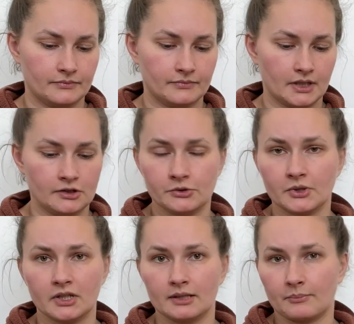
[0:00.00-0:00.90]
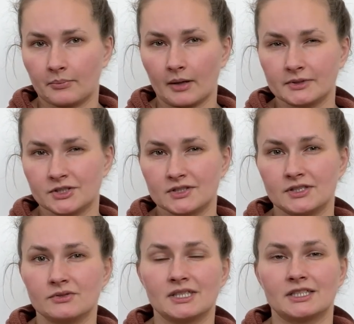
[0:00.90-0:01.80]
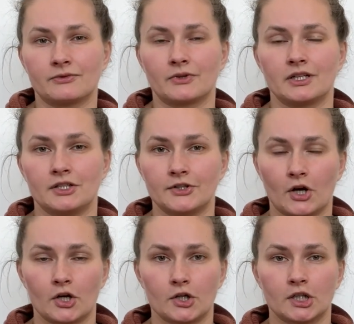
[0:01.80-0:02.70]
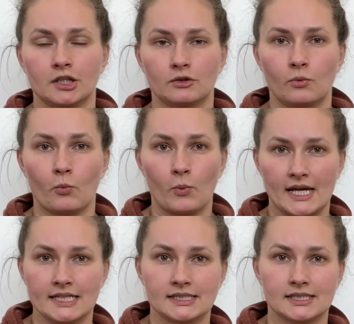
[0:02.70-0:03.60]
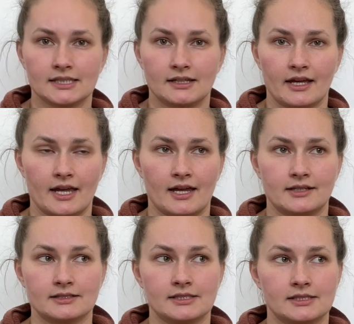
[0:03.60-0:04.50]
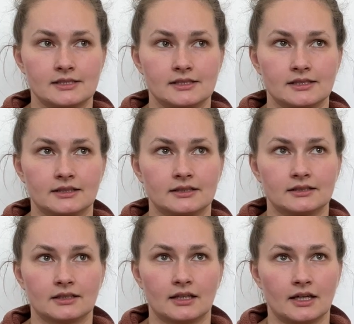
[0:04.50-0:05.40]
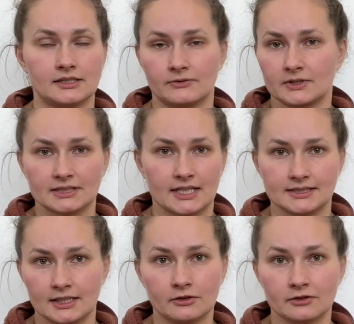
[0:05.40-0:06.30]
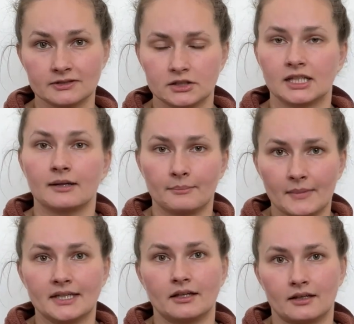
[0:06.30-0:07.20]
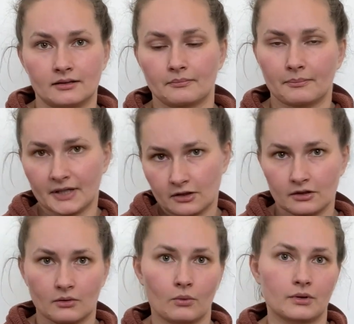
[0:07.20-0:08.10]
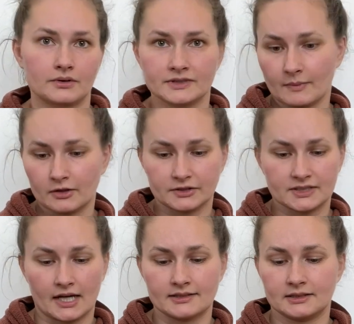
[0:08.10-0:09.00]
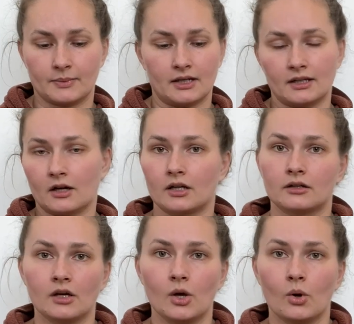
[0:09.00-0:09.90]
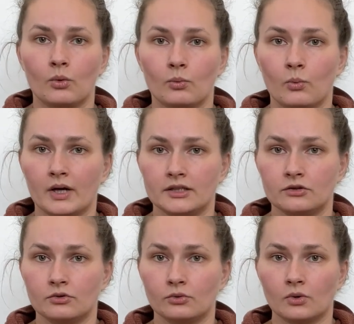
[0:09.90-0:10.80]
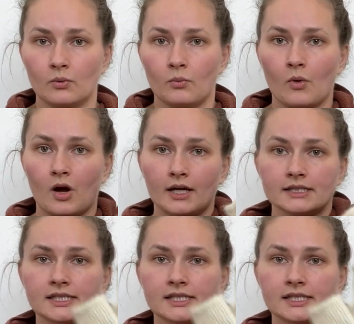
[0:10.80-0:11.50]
You could probably just use a different yarn weight and different size needles to make a bigger or smaller size depending on what you want.